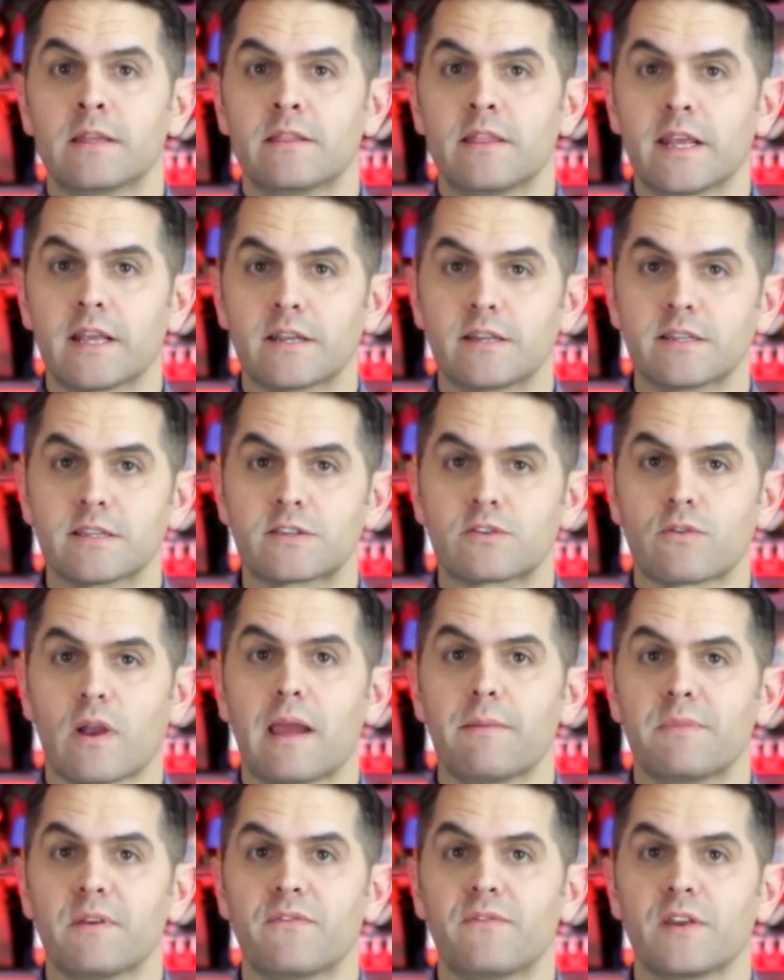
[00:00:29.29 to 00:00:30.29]
They could
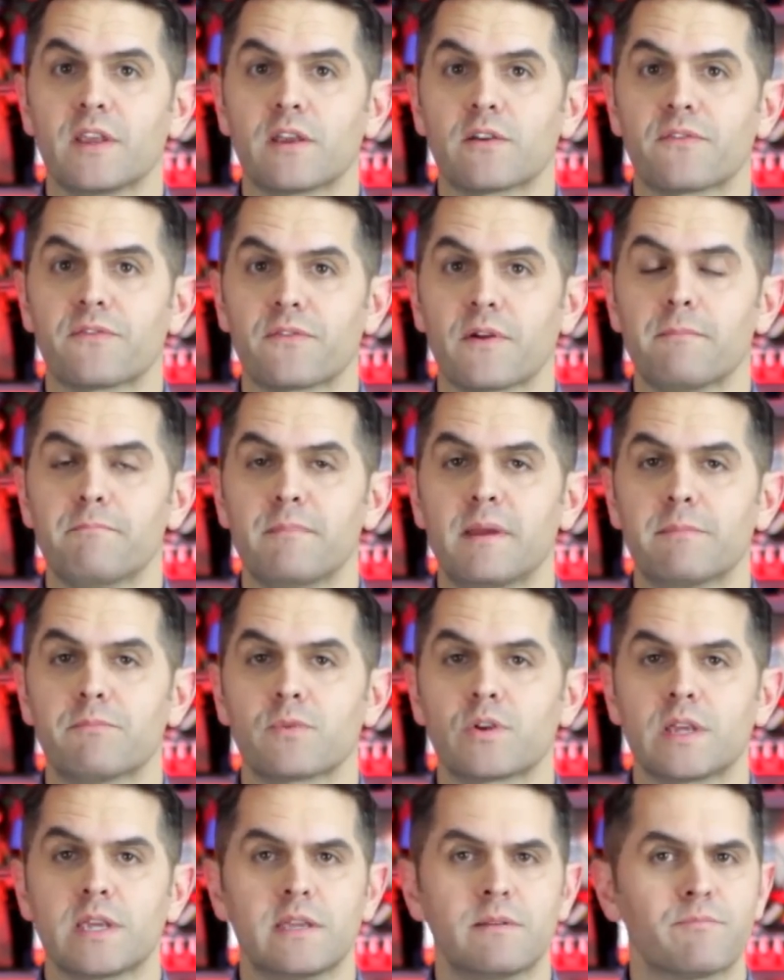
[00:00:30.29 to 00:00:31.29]
describe the figure from
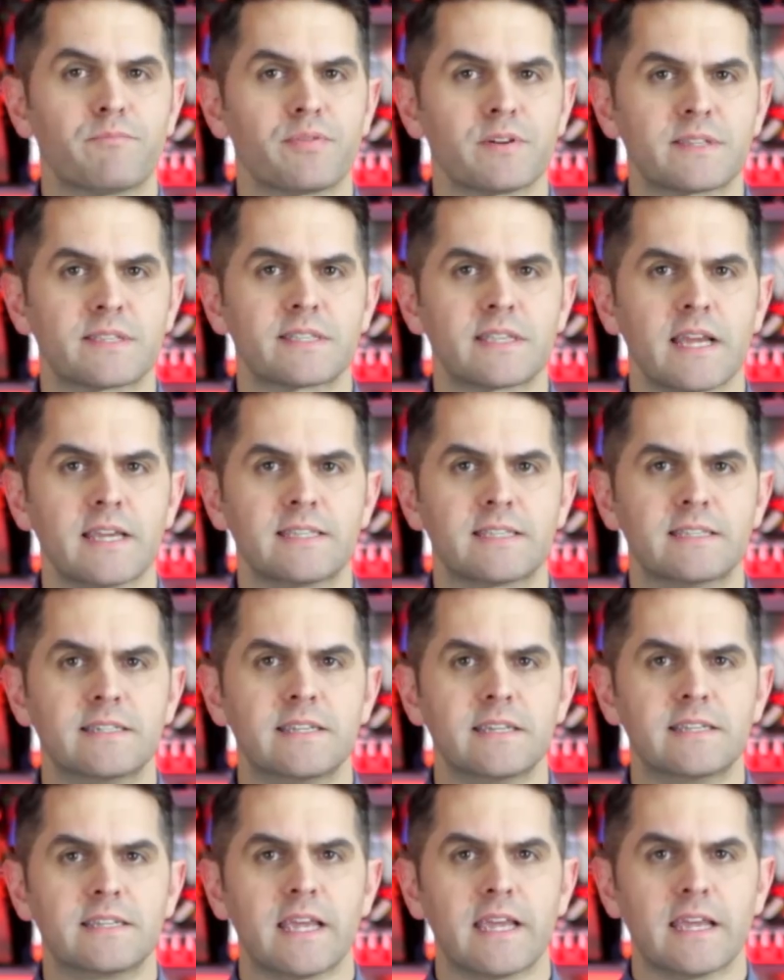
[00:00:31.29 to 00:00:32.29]
memory in precise
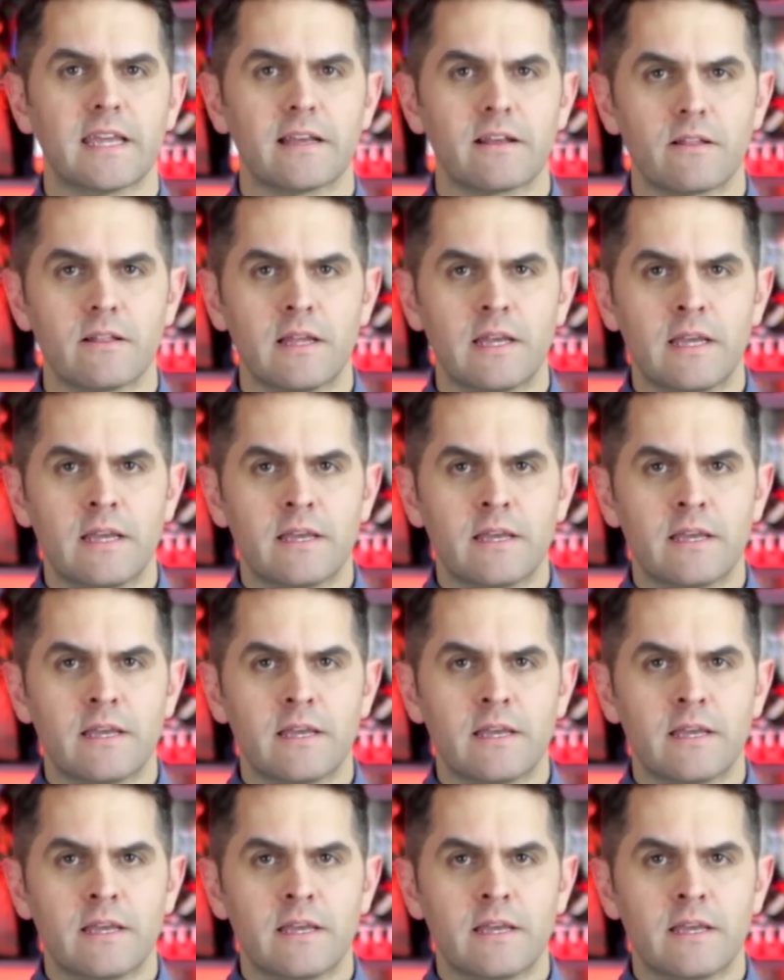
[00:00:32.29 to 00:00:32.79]
detail.